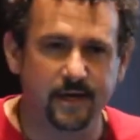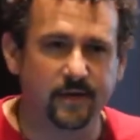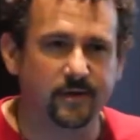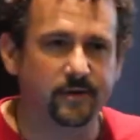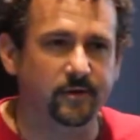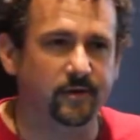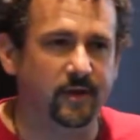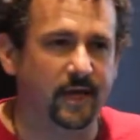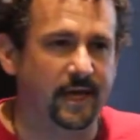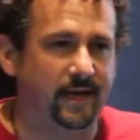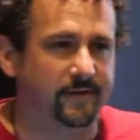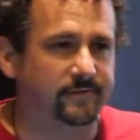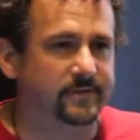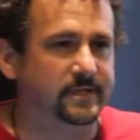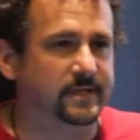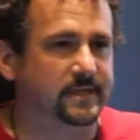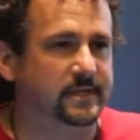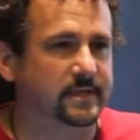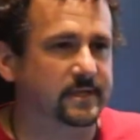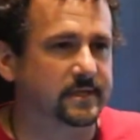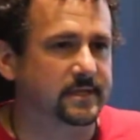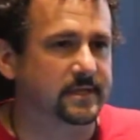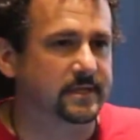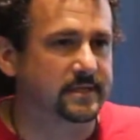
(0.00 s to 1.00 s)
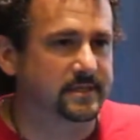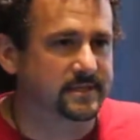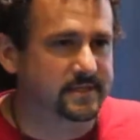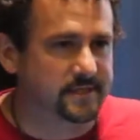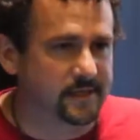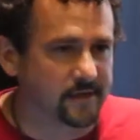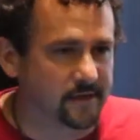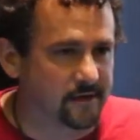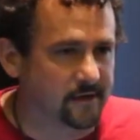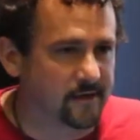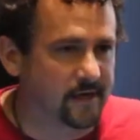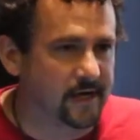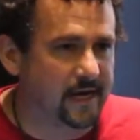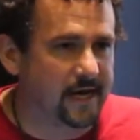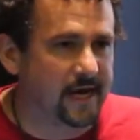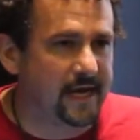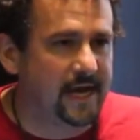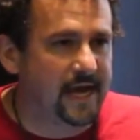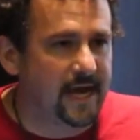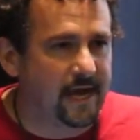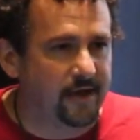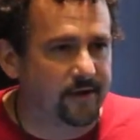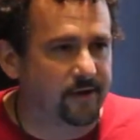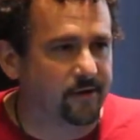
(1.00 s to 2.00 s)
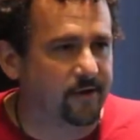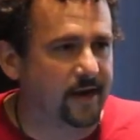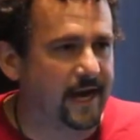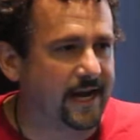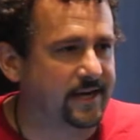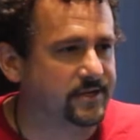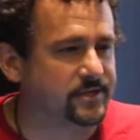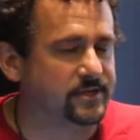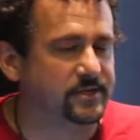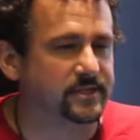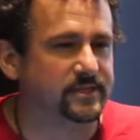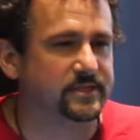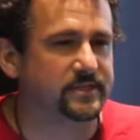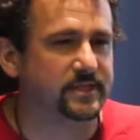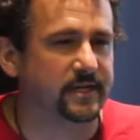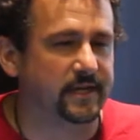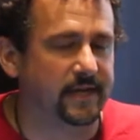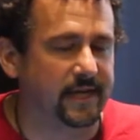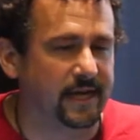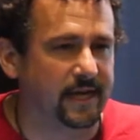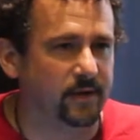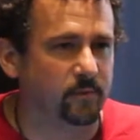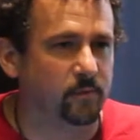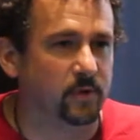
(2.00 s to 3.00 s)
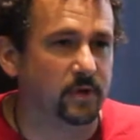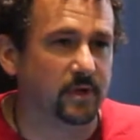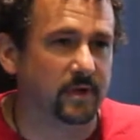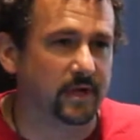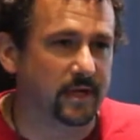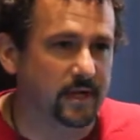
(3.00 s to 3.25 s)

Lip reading: you have to consider how your actions today will